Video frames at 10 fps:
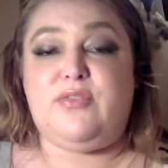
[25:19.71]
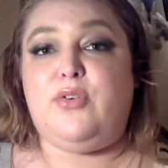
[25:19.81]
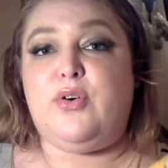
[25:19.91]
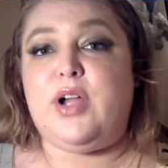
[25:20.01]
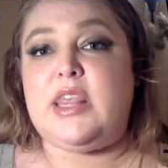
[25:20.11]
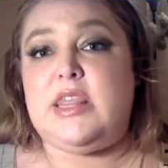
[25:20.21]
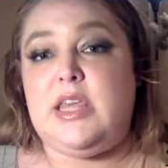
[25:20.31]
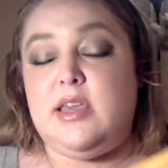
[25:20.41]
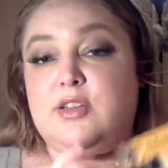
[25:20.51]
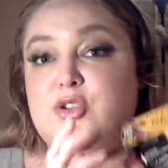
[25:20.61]
for
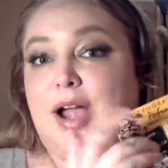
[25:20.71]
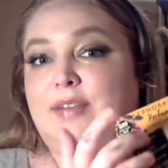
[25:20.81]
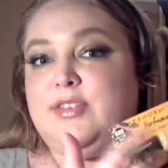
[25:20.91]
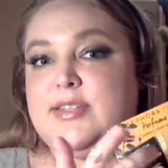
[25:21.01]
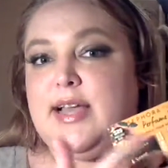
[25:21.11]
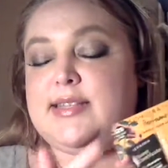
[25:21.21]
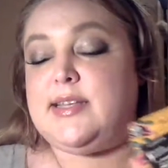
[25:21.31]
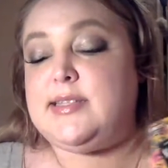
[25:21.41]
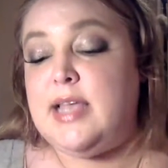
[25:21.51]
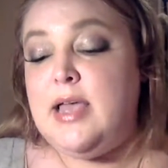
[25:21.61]
the travel
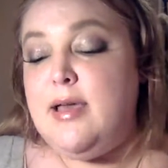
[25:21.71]
sizes